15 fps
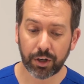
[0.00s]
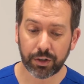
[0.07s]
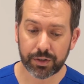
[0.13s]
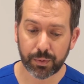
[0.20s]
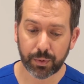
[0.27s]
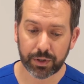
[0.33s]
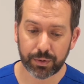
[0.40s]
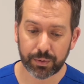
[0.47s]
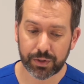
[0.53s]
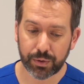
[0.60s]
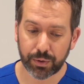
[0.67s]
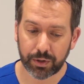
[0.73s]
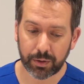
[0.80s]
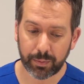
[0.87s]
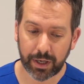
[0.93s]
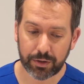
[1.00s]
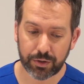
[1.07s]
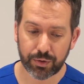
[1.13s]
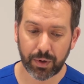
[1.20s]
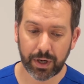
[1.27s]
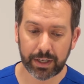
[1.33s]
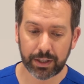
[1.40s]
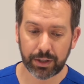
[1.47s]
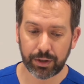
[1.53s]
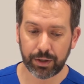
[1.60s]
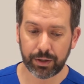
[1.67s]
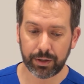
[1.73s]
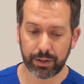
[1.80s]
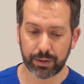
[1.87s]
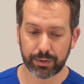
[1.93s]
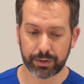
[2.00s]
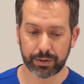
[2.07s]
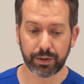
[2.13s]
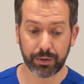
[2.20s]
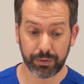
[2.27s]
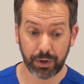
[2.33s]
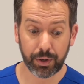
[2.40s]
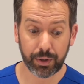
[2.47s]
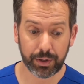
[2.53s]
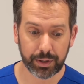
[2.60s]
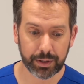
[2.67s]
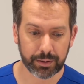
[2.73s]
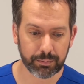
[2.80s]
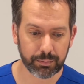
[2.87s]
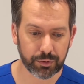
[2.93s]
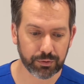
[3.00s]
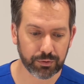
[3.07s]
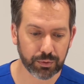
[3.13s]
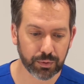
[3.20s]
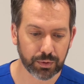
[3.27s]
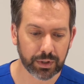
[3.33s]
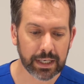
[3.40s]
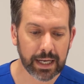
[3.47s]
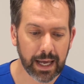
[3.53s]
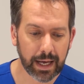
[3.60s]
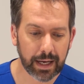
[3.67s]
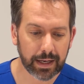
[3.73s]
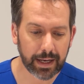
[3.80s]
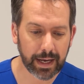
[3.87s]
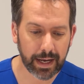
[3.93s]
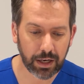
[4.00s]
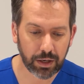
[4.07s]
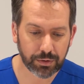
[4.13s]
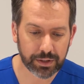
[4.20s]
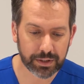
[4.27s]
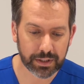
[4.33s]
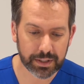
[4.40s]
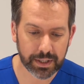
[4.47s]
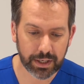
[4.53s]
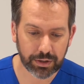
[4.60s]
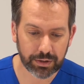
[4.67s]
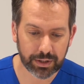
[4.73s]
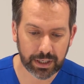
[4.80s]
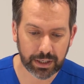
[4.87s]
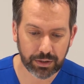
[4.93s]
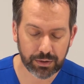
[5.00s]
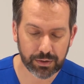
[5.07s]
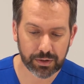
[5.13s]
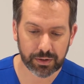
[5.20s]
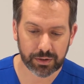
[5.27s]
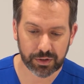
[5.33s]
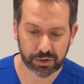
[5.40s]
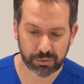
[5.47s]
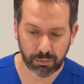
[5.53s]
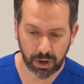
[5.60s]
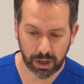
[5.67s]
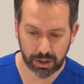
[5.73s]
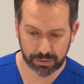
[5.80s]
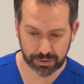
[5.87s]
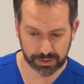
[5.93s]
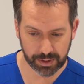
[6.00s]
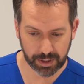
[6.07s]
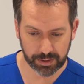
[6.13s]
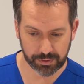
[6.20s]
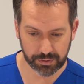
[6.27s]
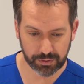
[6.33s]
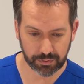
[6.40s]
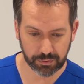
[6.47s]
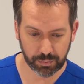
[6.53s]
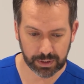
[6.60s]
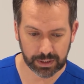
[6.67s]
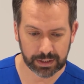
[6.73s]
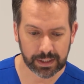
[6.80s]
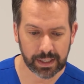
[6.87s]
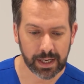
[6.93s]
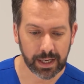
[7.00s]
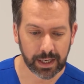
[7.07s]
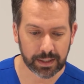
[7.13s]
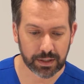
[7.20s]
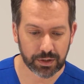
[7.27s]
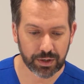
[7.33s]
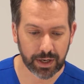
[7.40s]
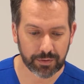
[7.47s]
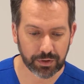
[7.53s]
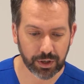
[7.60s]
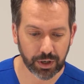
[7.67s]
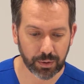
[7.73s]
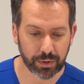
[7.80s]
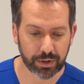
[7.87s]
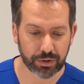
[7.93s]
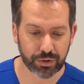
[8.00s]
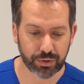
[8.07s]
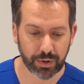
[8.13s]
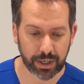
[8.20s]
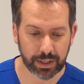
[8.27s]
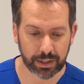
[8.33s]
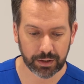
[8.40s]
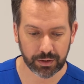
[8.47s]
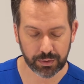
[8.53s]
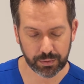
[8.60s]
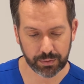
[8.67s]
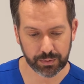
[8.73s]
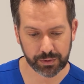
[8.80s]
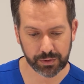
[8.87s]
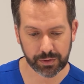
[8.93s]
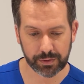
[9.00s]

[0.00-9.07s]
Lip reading: to what you were talking about training earlier before, how long did it take you to get used to the Smile Design software, and did you have to go on a training course?